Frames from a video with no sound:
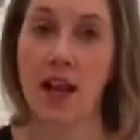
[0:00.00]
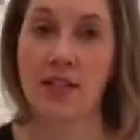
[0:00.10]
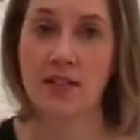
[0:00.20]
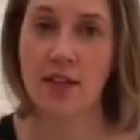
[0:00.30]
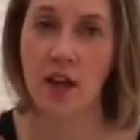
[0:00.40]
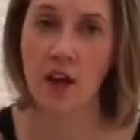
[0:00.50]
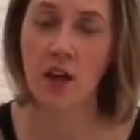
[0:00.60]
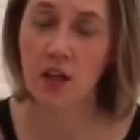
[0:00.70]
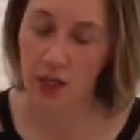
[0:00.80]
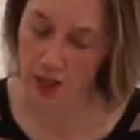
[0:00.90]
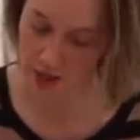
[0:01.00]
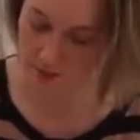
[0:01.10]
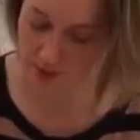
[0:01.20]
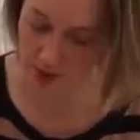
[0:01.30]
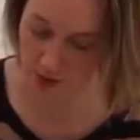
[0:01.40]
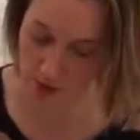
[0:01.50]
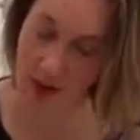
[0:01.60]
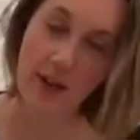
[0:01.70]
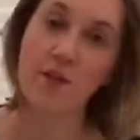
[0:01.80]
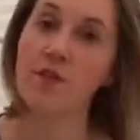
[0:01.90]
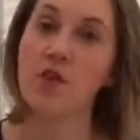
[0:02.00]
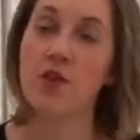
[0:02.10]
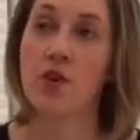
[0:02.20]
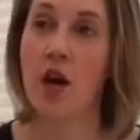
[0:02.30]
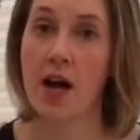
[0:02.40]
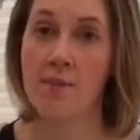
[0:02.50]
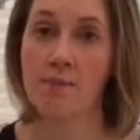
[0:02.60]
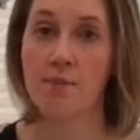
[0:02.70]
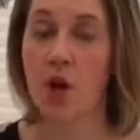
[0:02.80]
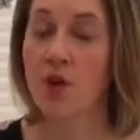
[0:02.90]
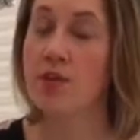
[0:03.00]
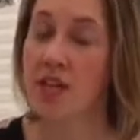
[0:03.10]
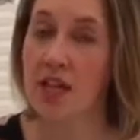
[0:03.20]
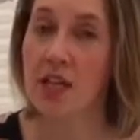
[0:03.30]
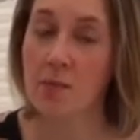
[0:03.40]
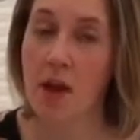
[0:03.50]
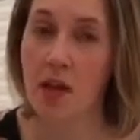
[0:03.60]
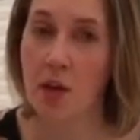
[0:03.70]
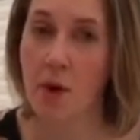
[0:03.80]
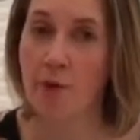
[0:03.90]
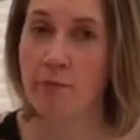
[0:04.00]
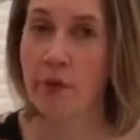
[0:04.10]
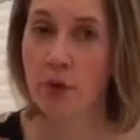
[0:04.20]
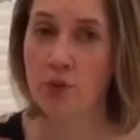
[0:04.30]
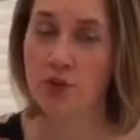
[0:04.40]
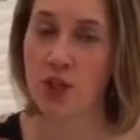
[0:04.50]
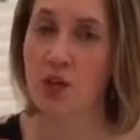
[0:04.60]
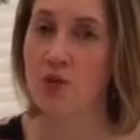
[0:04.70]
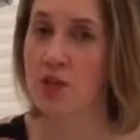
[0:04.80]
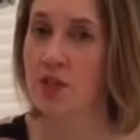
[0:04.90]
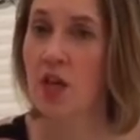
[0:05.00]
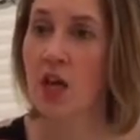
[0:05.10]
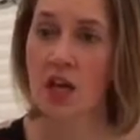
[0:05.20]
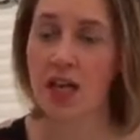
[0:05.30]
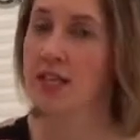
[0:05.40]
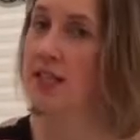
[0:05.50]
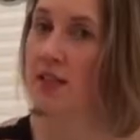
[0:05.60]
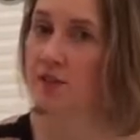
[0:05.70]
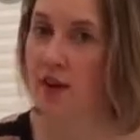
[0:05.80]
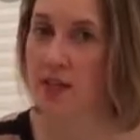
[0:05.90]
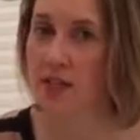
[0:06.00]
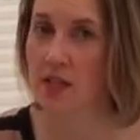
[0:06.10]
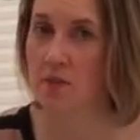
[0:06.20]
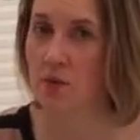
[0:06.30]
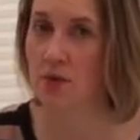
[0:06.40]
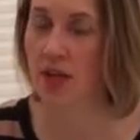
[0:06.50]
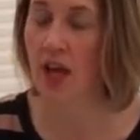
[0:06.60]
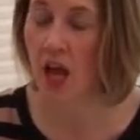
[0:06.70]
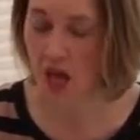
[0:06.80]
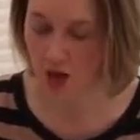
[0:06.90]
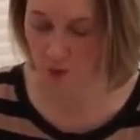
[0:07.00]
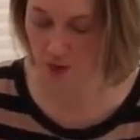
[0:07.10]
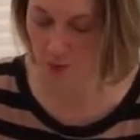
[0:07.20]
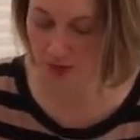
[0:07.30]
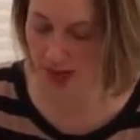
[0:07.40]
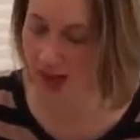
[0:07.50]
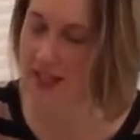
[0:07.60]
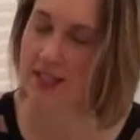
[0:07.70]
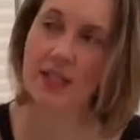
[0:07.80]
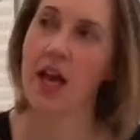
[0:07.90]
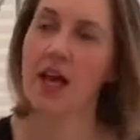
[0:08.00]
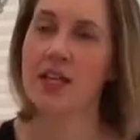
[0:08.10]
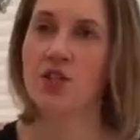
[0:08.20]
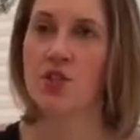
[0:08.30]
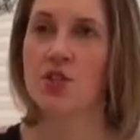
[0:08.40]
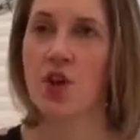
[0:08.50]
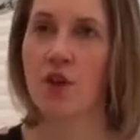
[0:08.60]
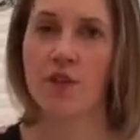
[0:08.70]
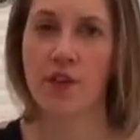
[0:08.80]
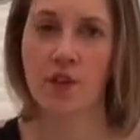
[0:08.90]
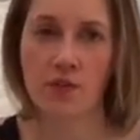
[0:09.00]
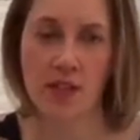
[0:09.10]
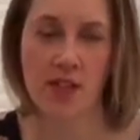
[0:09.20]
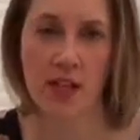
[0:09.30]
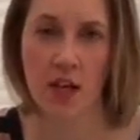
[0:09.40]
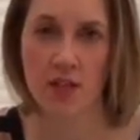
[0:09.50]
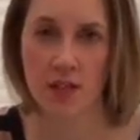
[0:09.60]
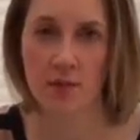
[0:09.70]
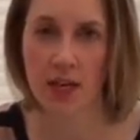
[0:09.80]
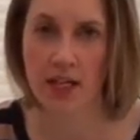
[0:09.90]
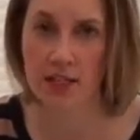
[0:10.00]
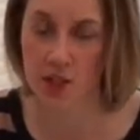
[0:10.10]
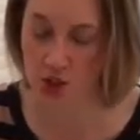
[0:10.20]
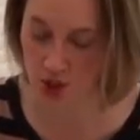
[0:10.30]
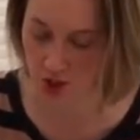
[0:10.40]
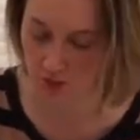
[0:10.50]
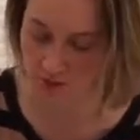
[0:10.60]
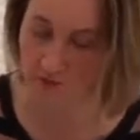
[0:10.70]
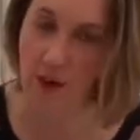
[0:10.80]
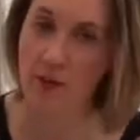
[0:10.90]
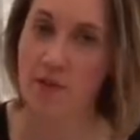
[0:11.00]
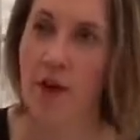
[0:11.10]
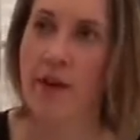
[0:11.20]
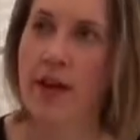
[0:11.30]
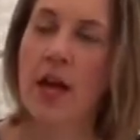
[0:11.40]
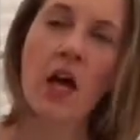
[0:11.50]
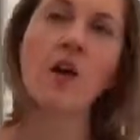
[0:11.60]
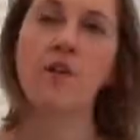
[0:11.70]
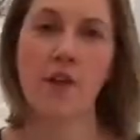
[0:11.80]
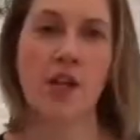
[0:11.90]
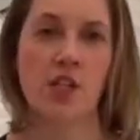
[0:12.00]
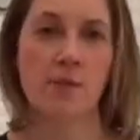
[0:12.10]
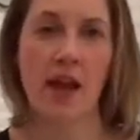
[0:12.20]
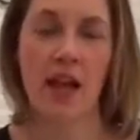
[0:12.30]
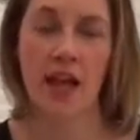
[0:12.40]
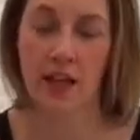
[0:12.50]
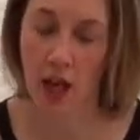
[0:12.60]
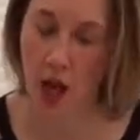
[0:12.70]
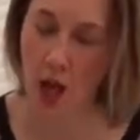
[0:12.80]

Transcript: cleanser, so great for not only taking your makeup off but also just cleansing the face in the morning. And what I would add is that it does not feel greasy like some cleansers do. It's very, very fresh smelling,